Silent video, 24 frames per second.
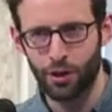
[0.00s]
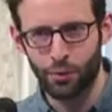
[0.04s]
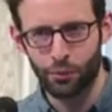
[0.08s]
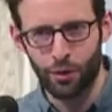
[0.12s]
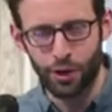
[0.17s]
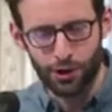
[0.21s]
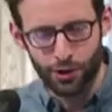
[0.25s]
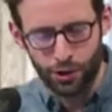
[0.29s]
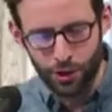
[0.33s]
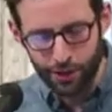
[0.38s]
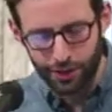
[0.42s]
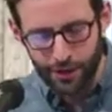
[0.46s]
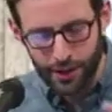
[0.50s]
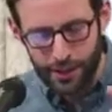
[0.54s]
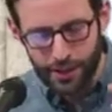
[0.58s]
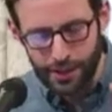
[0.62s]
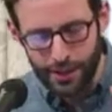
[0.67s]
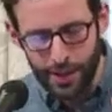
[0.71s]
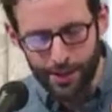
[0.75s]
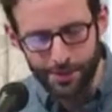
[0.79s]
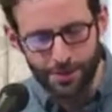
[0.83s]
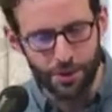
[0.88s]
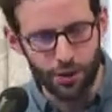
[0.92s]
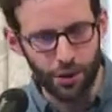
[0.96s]
One sort of
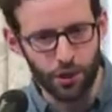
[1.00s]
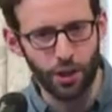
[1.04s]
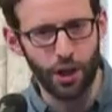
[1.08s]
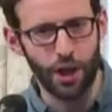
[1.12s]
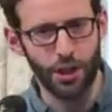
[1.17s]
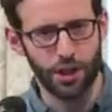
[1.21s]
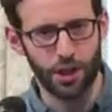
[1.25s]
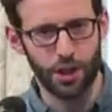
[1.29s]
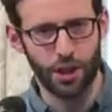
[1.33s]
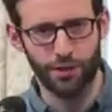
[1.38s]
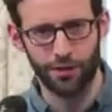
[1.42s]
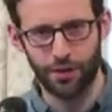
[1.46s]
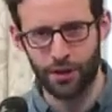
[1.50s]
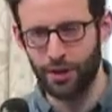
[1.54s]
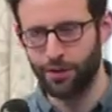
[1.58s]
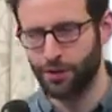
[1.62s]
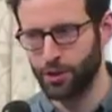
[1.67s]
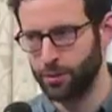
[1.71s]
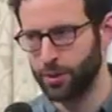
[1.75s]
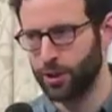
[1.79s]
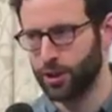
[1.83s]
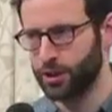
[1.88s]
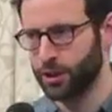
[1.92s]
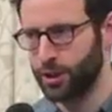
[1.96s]
accepts the logic of
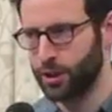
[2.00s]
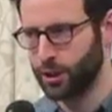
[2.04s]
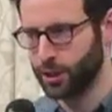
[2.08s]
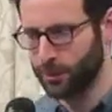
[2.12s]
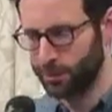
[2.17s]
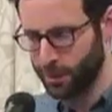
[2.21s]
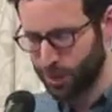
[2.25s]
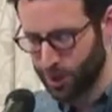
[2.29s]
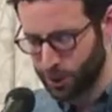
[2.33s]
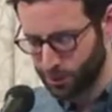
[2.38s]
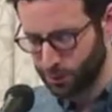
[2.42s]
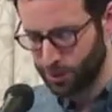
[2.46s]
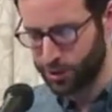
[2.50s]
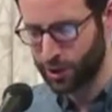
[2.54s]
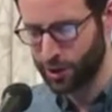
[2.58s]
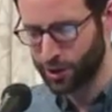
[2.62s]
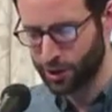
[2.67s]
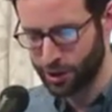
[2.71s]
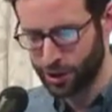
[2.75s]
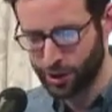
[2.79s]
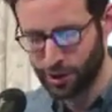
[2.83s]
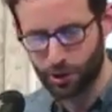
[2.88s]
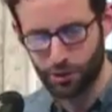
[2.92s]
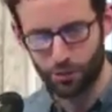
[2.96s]
inevitability because we're
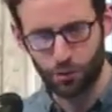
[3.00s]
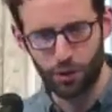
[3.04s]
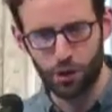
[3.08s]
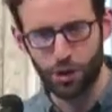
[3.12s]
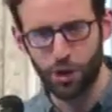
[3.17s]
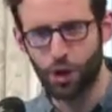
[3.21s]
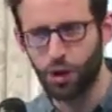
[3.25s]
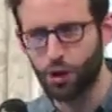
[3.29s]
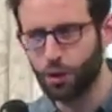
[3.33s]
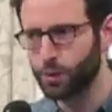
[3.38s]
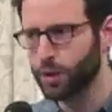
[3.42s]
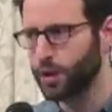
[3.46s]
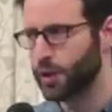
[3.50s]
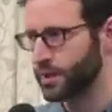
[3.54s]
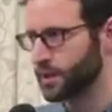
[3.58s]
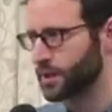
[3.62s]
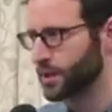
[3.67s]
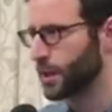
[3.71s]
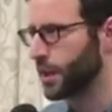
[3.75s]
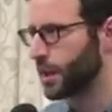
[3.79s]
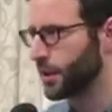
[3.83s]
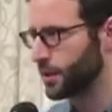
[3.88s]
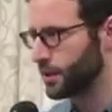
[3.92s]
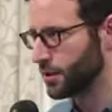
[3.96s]
serious. We know what
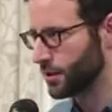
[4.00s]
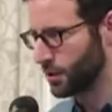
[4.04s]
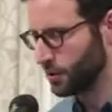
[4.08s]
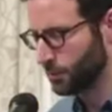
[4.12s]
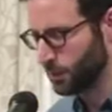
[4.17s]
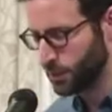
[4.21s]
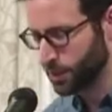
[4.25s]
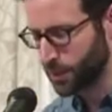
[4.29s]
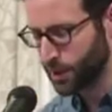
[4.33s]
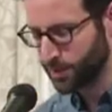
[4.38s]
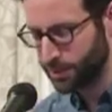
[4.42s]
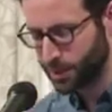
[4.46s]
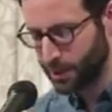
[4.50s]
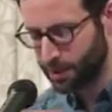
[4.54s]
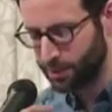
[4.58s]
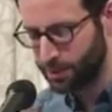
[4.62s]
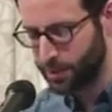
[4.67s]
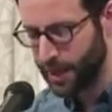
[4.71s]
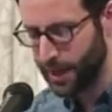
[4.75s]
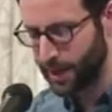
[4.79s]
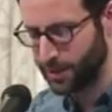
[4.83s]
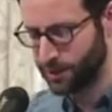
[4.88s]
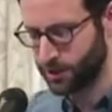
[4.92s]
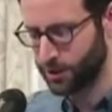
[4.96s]
it's like when something
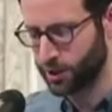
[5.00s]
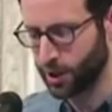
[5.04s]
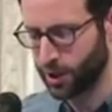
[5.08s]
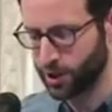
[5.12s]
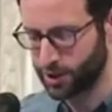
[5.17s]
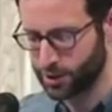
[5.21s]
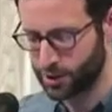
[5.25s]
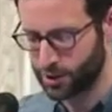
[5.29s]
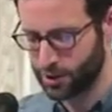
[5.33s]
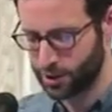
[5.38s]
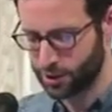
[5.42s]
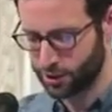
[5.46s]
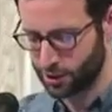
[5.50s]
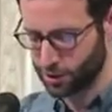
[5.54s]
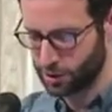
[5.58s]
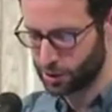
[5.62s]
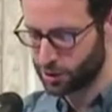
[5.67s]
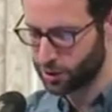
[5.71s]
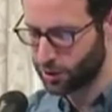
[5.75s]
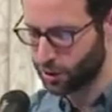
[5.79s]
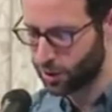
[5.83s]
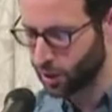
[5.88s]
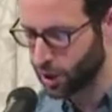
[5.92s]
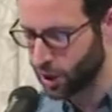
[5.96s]
bad starts. There's a
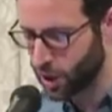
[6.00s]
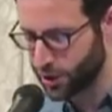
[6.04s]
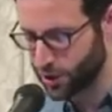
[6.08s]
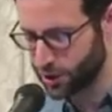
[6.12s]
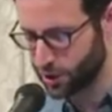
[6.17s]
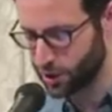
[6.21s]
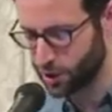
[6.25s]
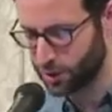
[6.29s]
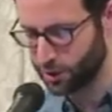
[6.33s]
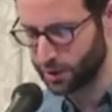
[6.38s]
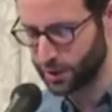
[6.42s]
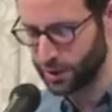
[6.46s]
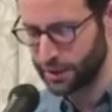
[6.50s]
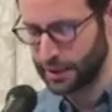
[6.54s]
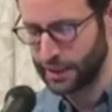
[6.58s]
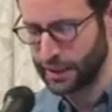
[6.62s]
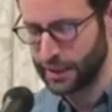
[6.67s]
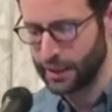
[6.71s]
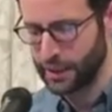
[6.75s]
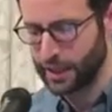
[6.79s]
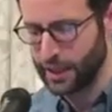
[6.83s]
certain logic to it.